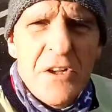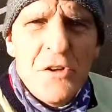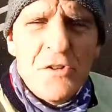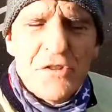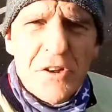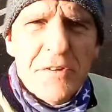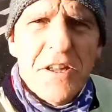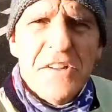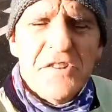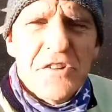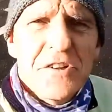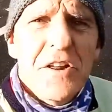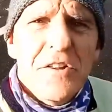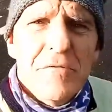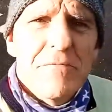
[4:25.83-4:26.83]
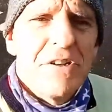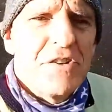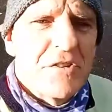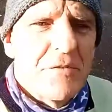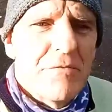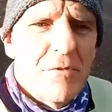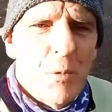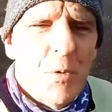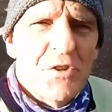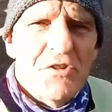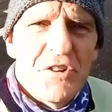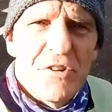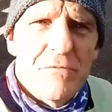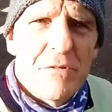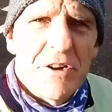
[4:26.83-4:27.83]
So there's another reason for
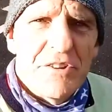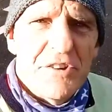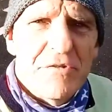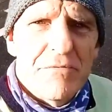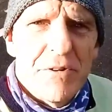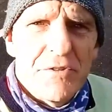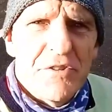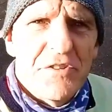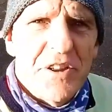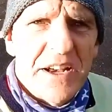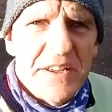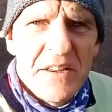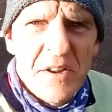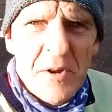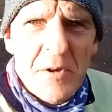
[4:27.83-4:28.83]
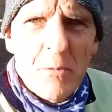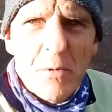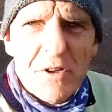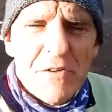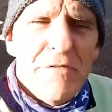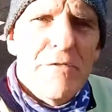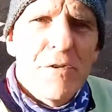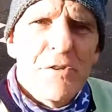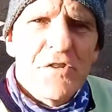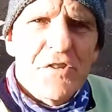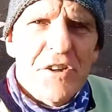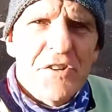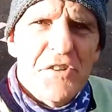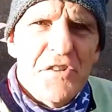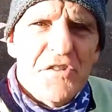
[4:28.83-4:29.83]
wanting to ride this route today. When I first
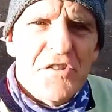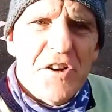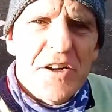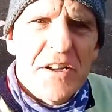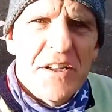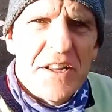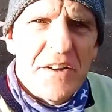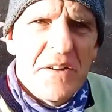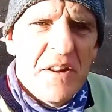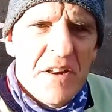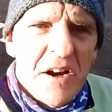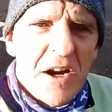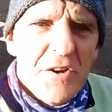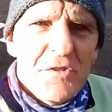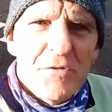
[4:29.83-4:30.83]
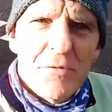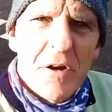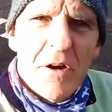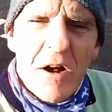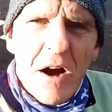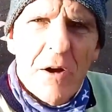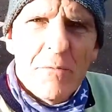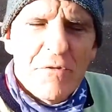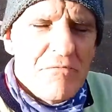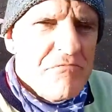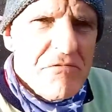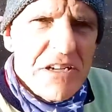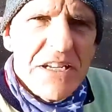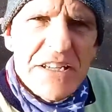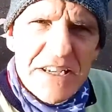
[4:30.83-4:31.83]
started cycling, I was
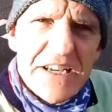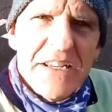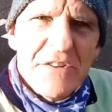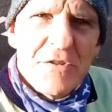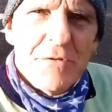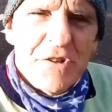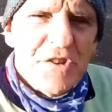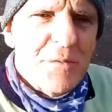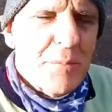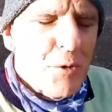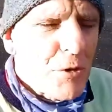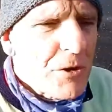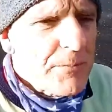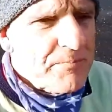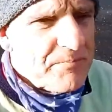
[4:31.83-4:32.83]
really keen to explore,